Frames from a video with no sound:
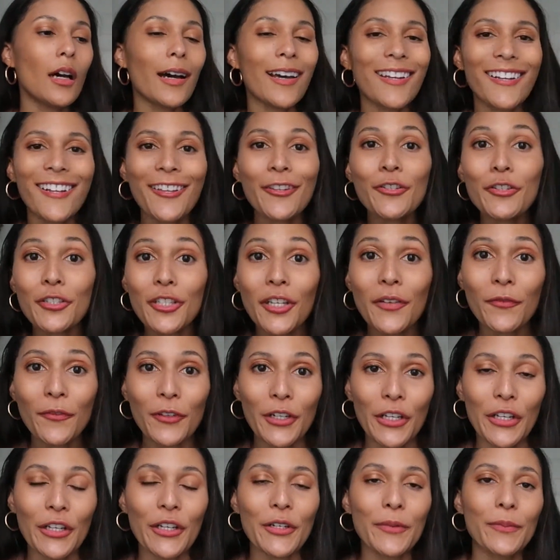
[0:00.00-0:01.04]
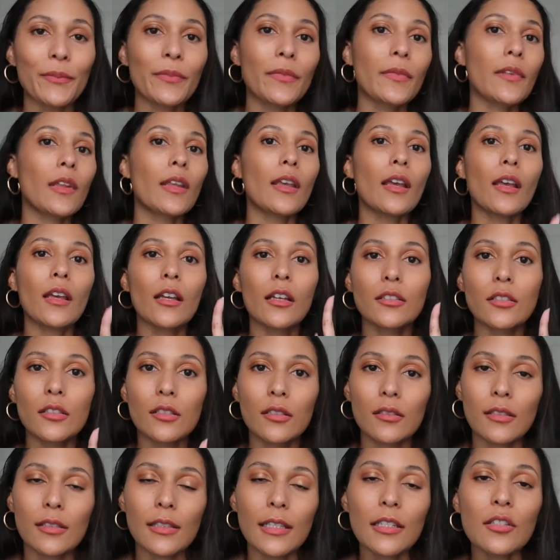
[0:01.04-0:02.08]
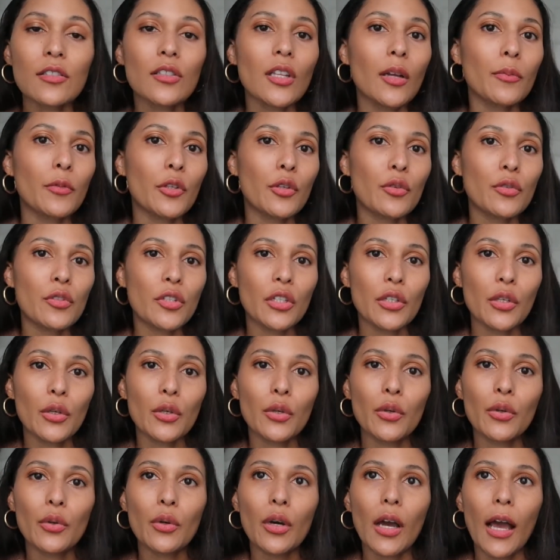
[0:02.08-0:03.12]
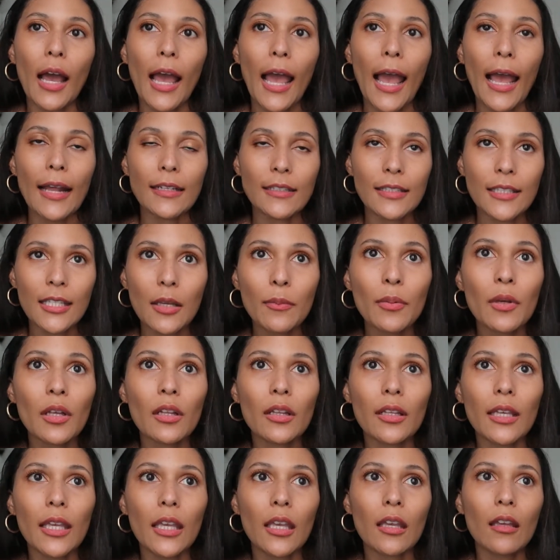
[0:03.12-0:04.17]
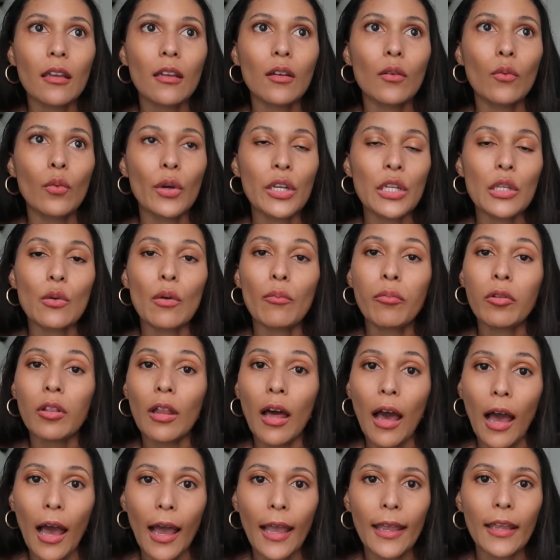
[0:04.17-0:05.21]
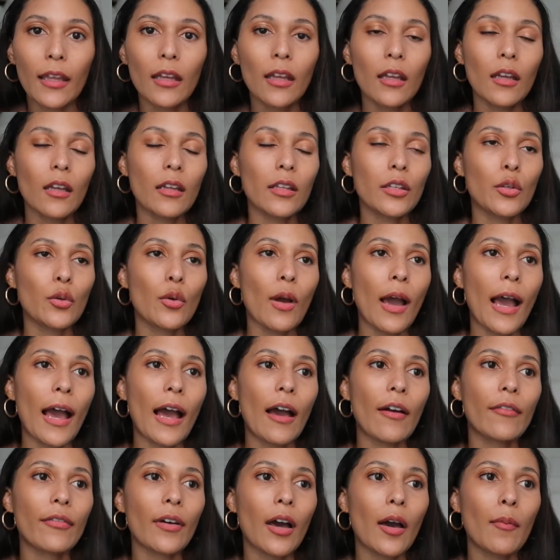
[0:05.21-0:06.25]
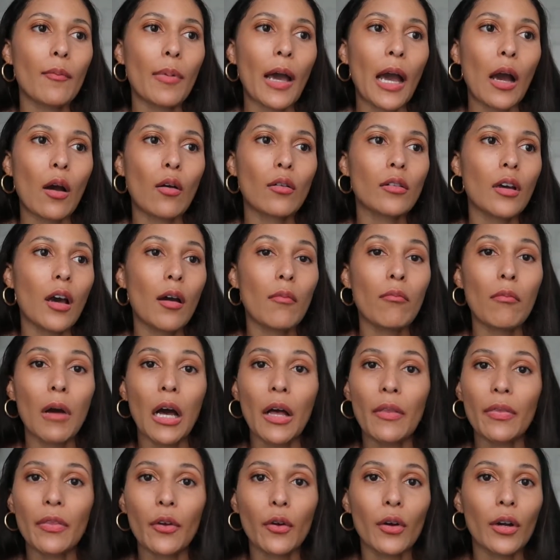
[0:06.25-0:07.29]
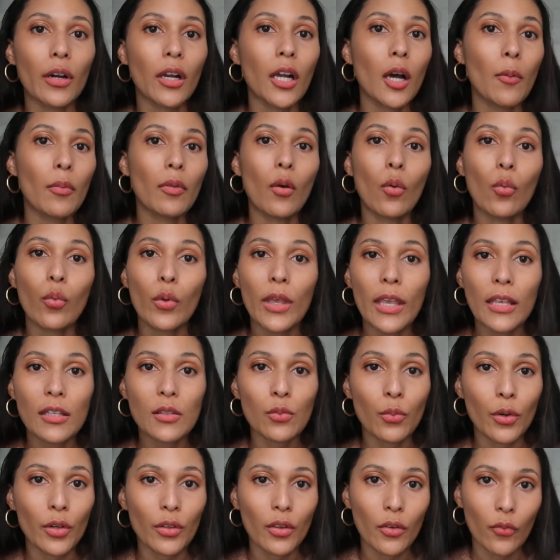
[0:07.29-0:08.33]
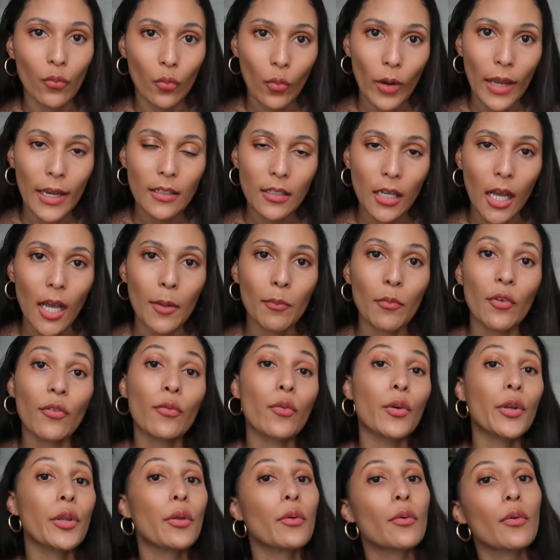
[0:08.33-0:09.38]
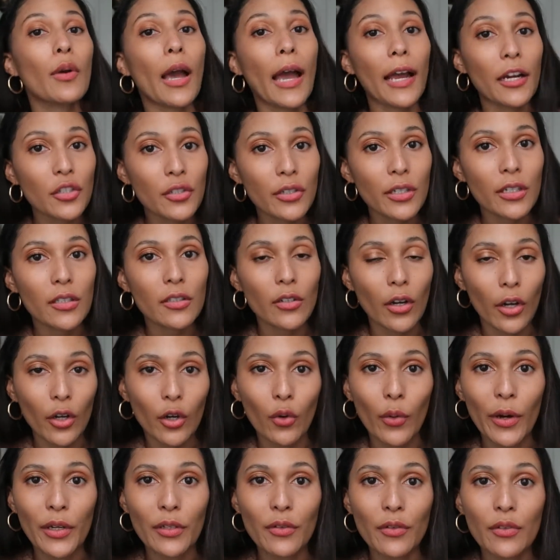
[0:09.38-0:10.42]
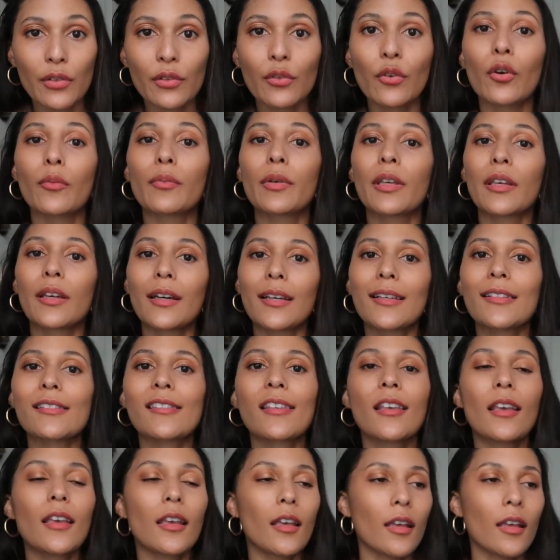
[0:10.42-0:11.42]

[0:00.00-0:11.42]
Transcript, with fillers: Another tip for you, since W G U typically, when you apply, you have about a month or a couple of weeks worth of wait time before you actually start going to the school, because